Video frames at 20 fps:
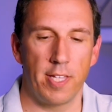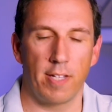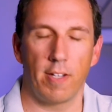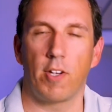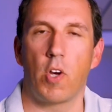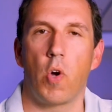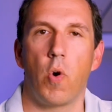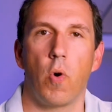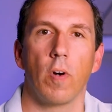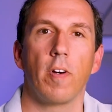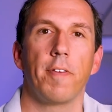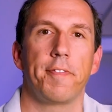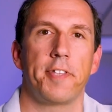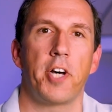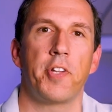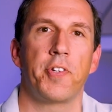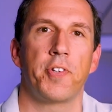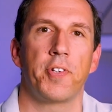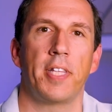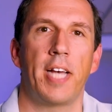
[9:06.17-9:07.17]
the core of
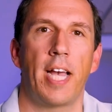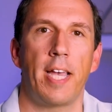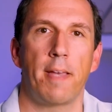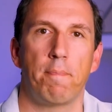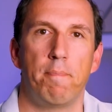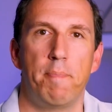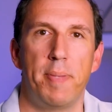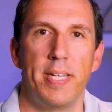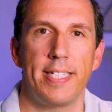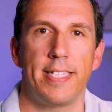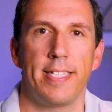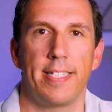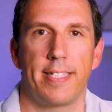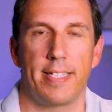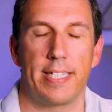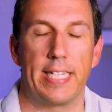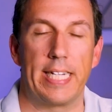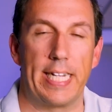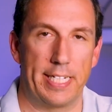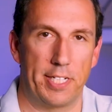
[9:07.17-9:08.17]
the underlying business
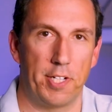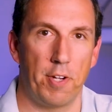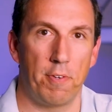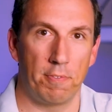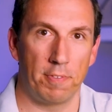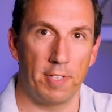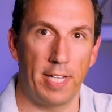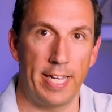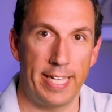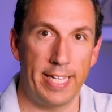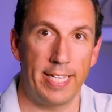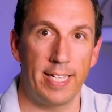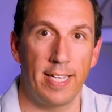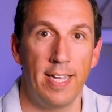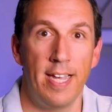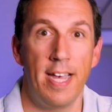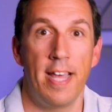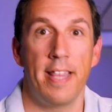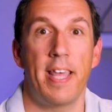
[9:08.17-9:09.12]
that I don't like,